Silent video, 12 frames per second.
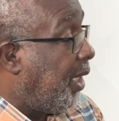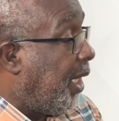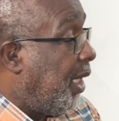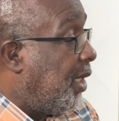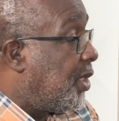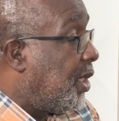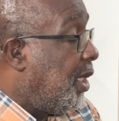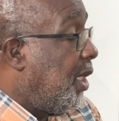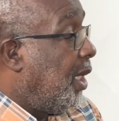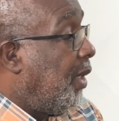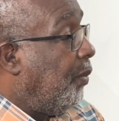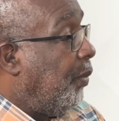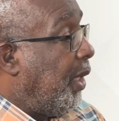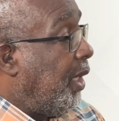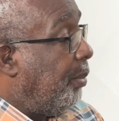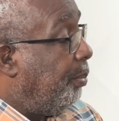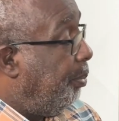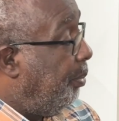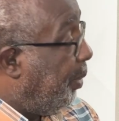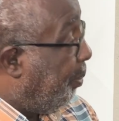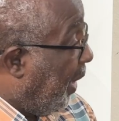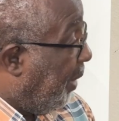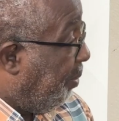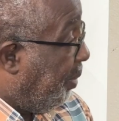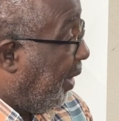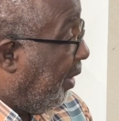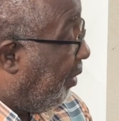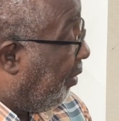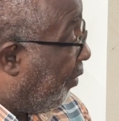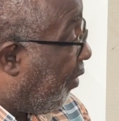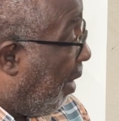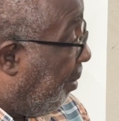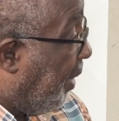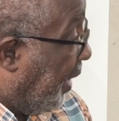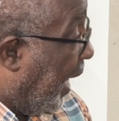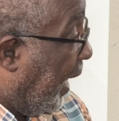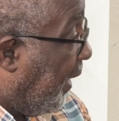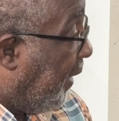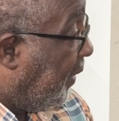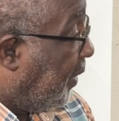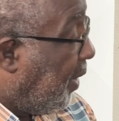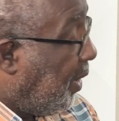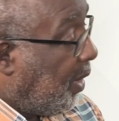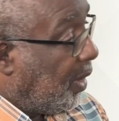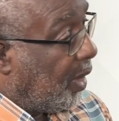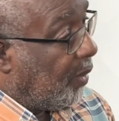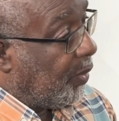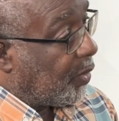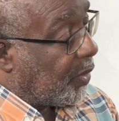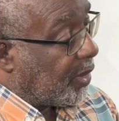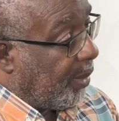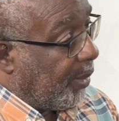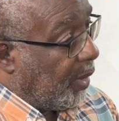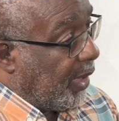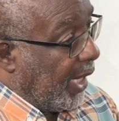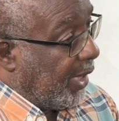engaged within the PNP from then, which was about